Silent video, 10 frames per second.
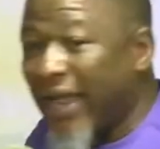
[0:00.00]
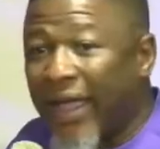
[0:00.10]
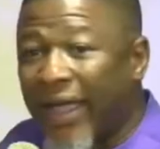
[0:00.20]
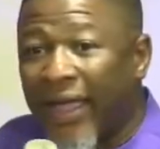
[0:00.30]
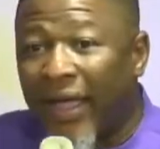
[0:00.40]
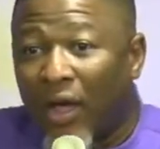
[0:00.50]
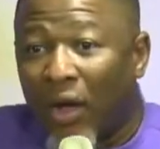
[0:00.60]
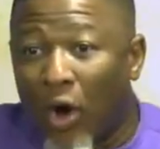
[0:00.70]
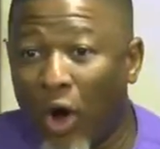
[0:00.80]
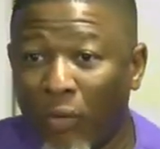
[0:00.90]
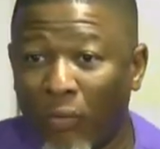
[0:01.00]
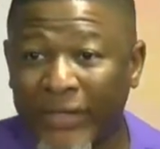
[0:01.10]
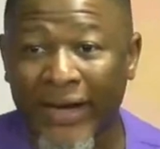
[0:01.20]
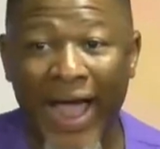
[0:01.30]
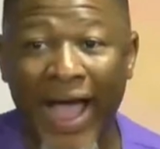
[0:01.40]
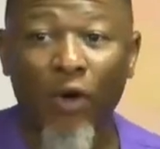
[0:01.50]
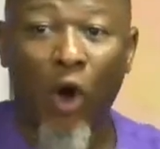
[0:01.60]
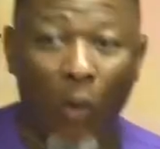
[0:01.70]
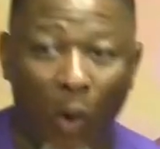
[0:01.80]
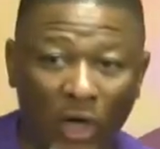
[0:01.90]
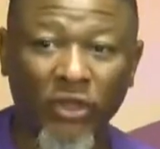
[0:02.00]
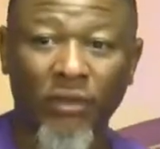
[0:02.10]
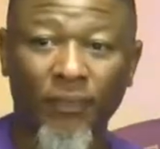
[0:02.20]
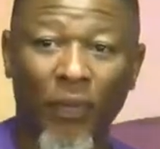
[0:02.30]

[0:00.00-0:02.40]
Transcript: rag or what?